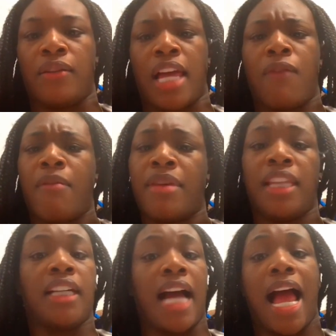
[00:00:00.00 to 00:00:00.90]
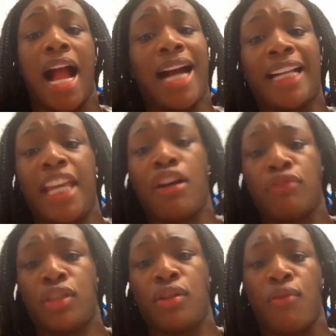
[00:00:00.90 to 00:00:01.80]
Like, women, look, I got an ego
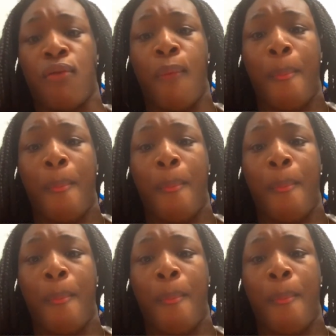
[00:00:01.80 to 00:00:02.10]
too.